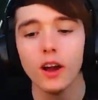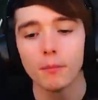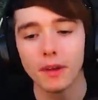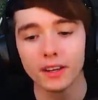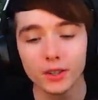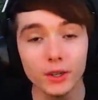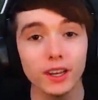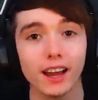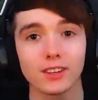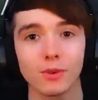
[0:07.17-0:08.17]
make sure you
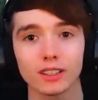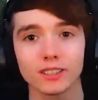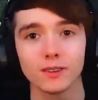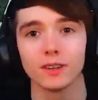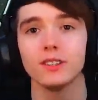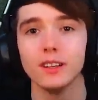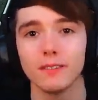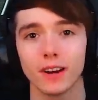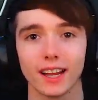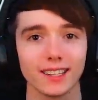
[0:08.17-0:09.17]
guys watch this video to the
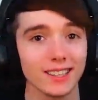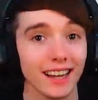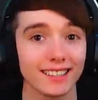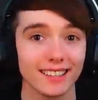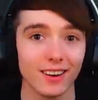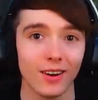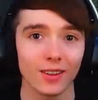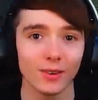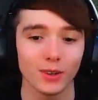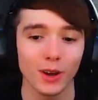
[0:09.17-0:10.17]
very end so you guys see all
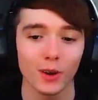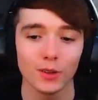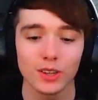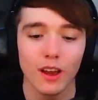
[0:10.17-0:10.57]
the new codes